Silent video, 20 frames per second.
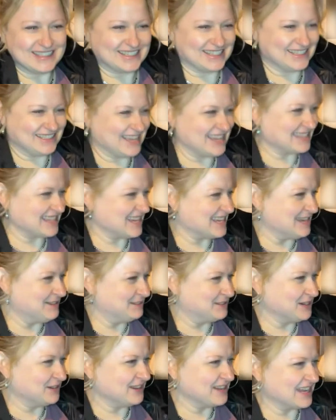Because, yeah. like, they
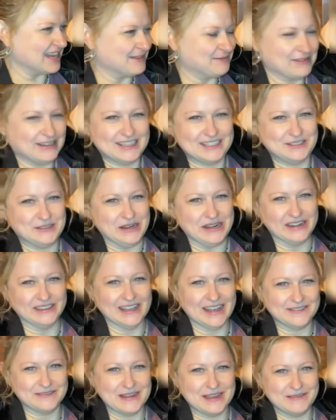keep showing up and it's
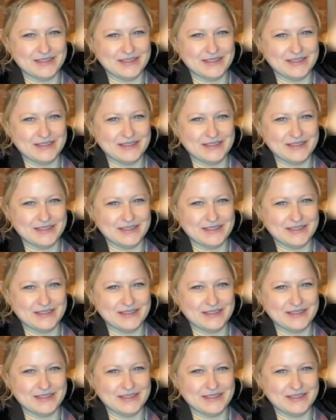doing a lot for my